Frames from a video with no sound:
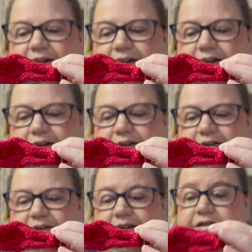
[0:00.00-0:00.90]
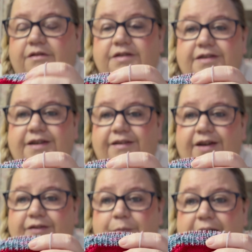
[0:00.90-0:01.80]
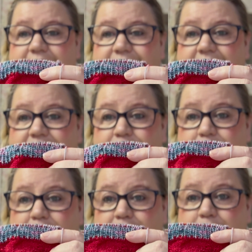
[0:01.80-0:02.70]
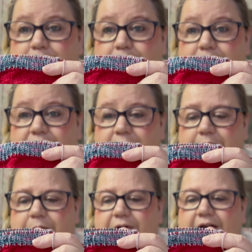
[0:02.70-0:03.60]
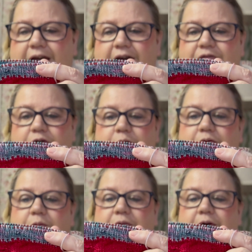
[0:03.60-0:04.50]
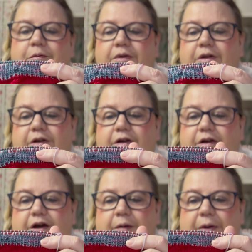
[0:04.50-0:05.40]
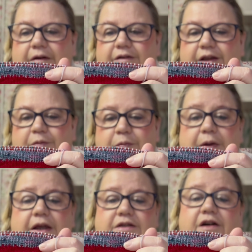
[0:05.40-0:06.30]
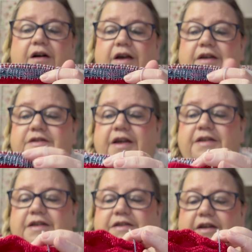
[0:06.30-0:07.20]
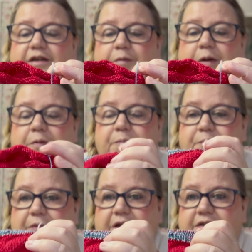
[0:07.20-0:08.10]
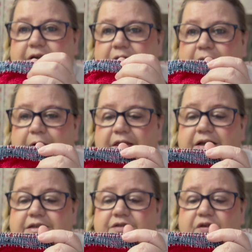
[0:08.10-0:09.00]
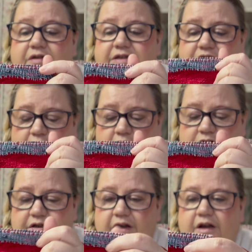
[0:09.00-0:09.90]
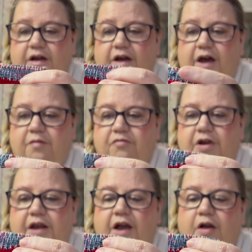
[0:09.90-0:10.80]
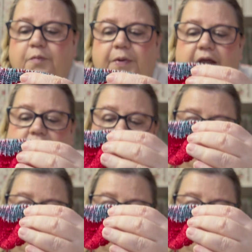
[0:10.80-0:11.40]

Oh, and it's not because I don't like ribbing, because I have not got a problem with ribbing, but I have got a problem apparently with being tired and knitting at the moment. So anyway, that's as far as I've got. I'm really hoping